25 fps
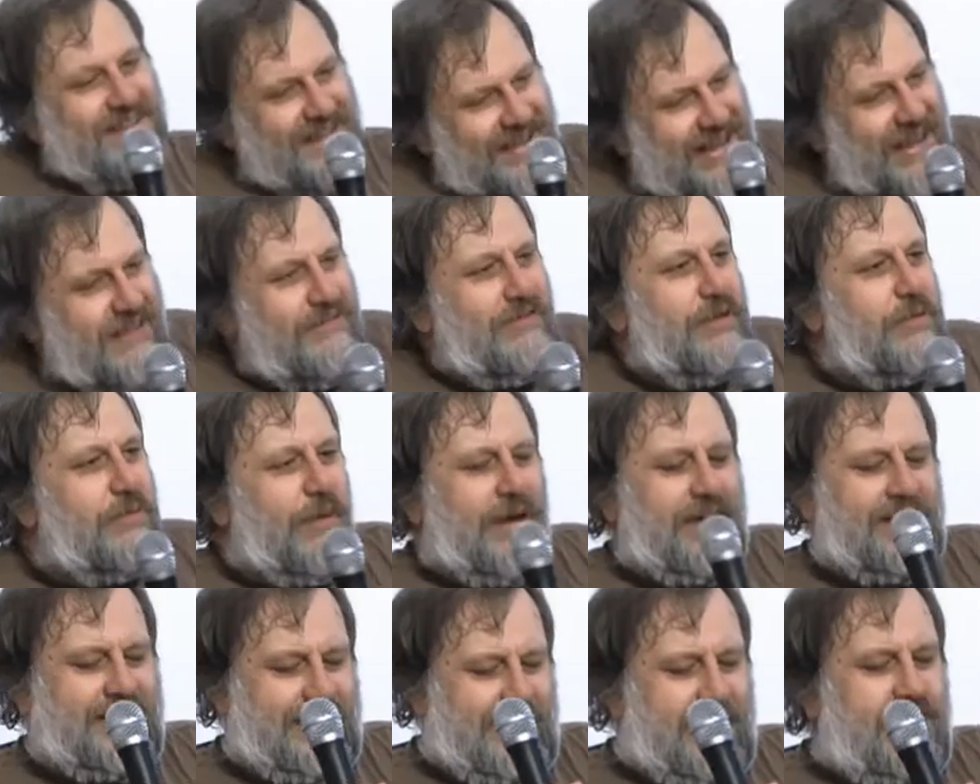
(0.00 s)

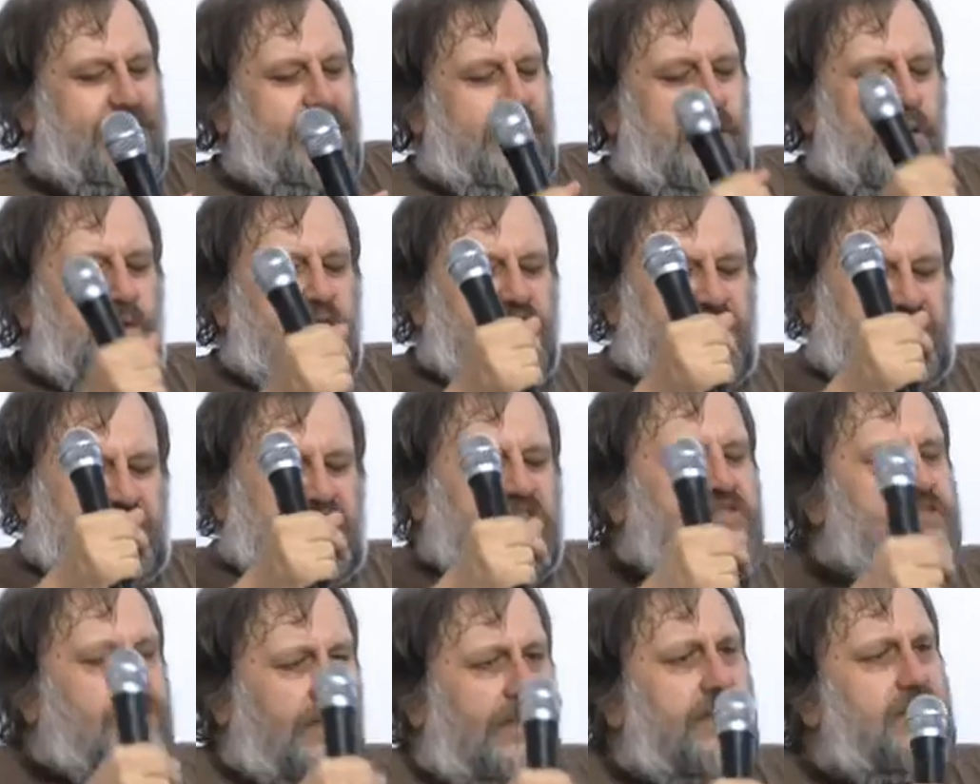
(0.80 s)
everyone
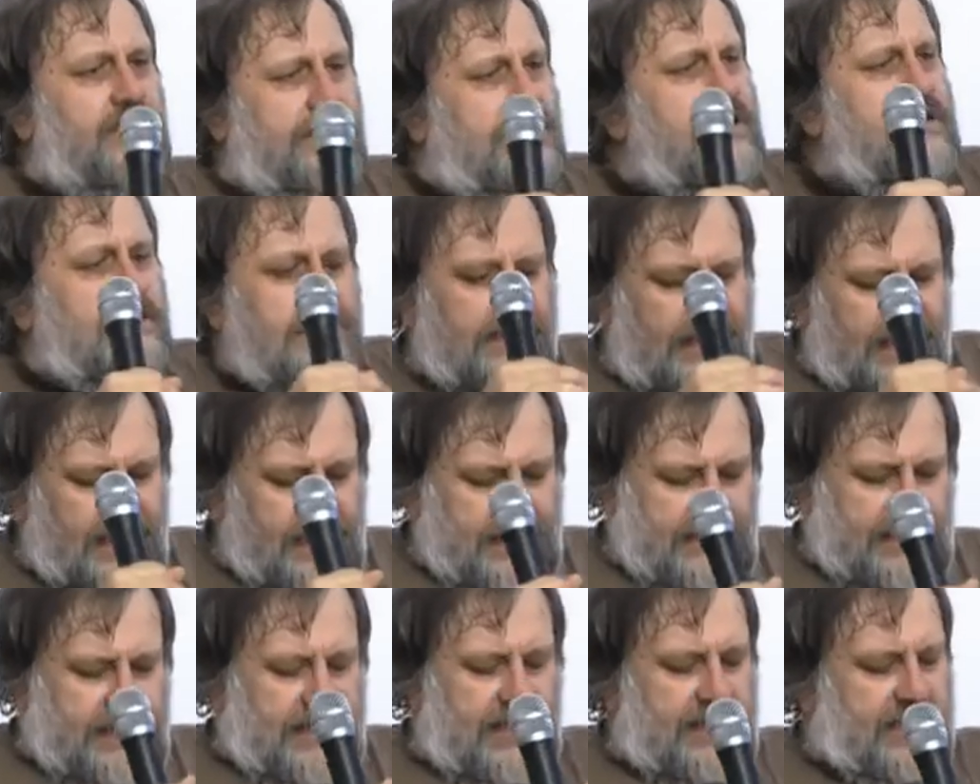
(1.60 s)
knows the
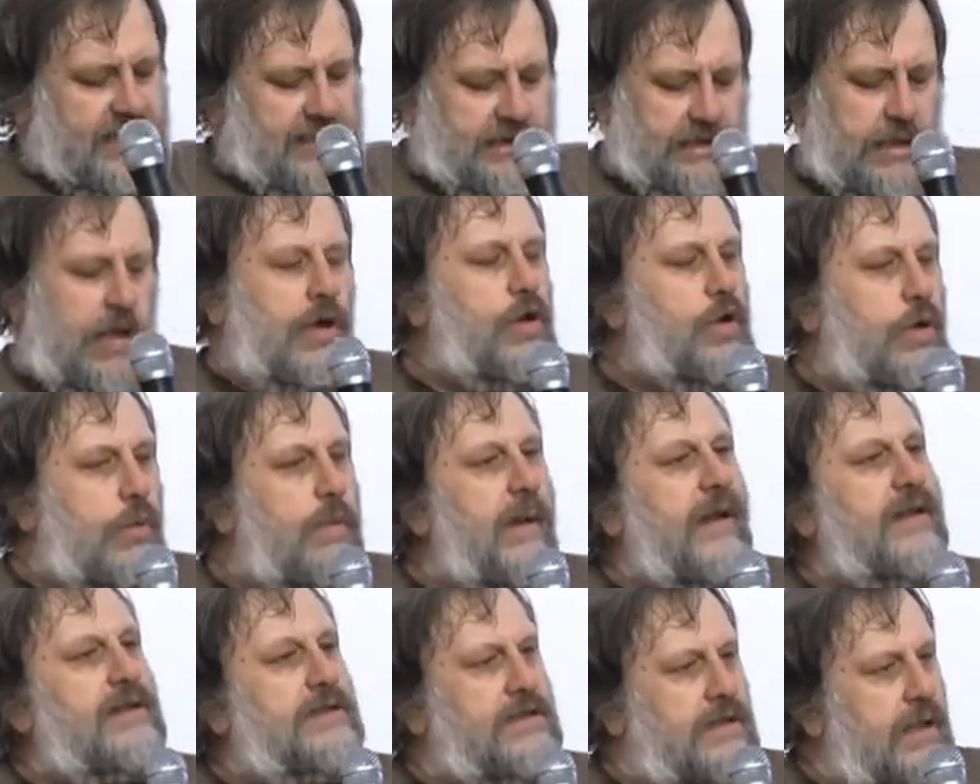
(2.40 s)
threat is
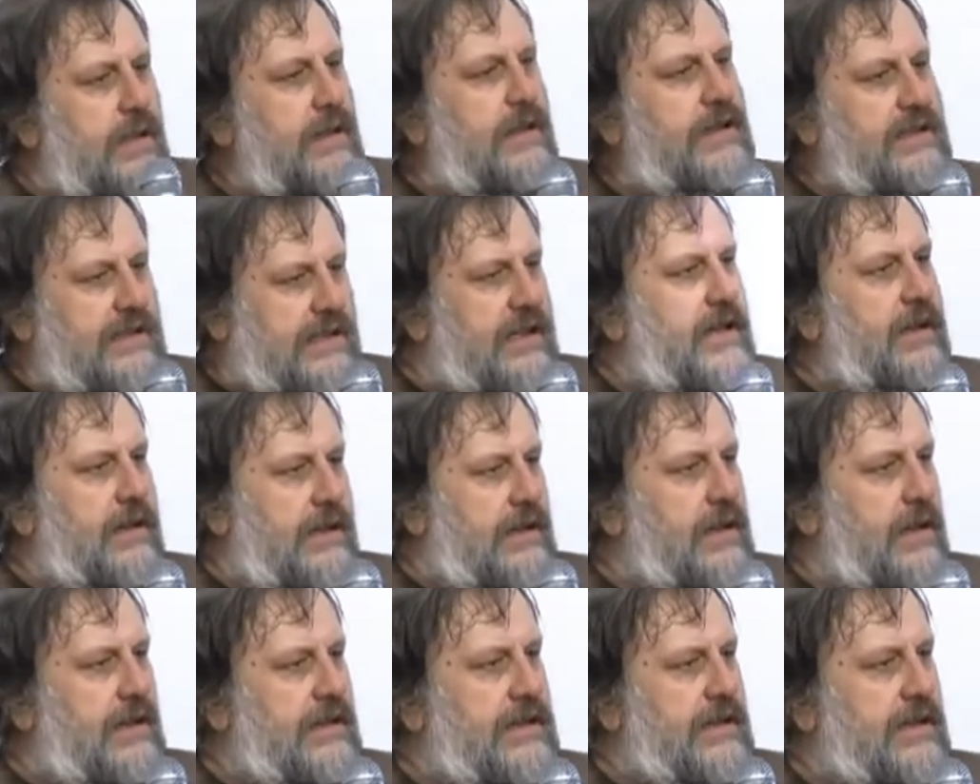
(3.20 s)
quite
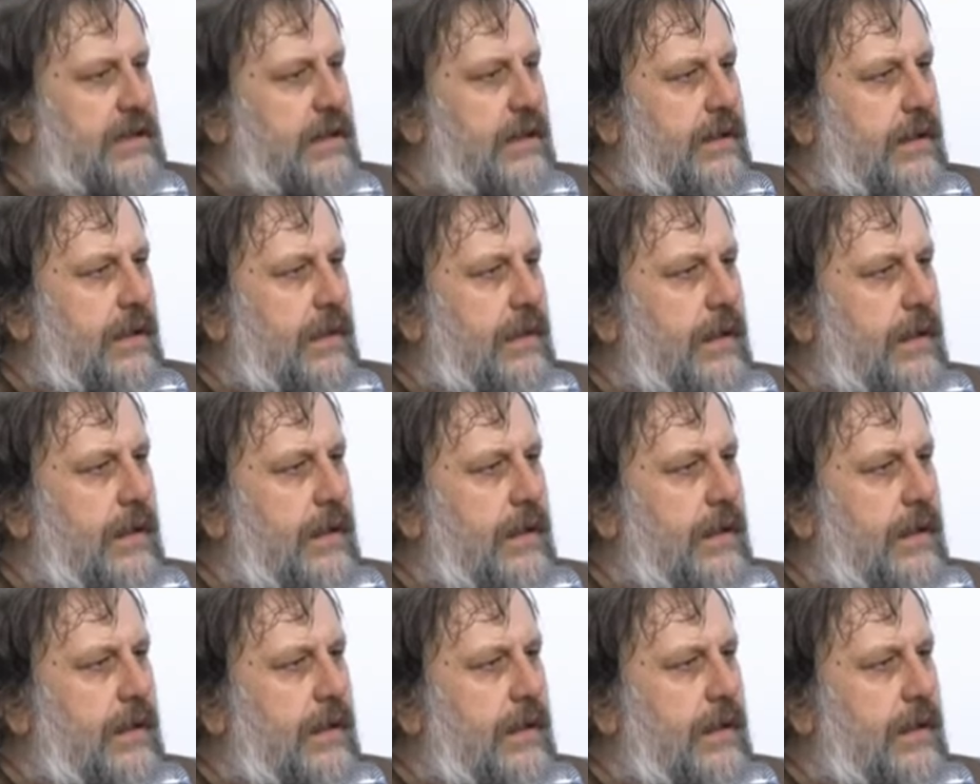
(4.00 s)
serious.